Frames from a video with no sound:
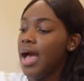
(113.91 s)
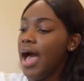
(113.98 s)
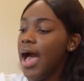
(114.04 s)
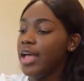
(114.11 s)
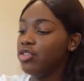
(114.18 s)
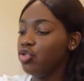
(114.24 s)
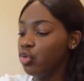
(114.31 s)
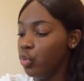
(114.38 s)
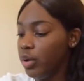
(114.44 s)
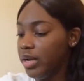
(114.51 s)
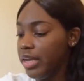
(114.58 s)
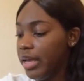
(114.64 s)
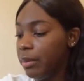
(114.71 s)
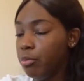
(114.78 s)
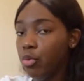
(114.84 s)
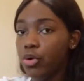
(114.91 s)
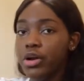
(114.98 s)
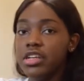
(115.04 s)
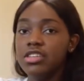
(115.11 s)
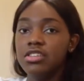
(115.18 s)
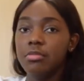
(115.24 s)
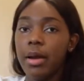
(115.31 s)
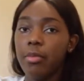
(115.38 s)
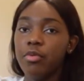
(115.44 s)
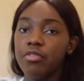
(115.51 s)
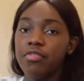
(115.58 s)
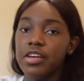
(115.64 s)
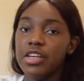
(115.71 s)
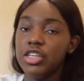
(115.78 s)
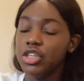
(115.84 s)
I do want to get more into my
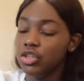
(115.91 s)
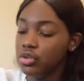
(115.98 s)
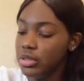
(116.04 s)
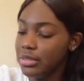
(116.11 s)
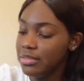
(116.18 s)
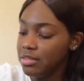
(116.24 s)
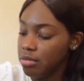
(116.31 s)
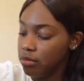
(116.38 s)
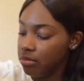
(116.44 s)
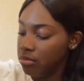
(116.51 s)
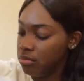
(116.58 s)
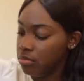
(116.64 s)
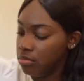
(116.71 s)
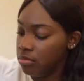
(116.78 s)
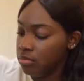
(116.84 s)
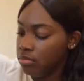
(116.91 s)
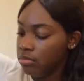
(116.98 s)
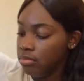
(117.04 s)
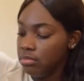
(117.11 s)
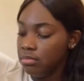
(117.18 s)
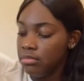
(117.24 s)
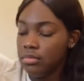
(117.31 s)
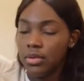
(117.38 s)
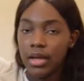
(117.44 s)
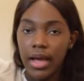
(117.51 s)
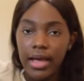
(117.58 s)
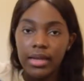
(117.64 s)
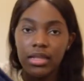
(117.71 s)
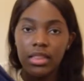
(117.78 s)
professionalism kind of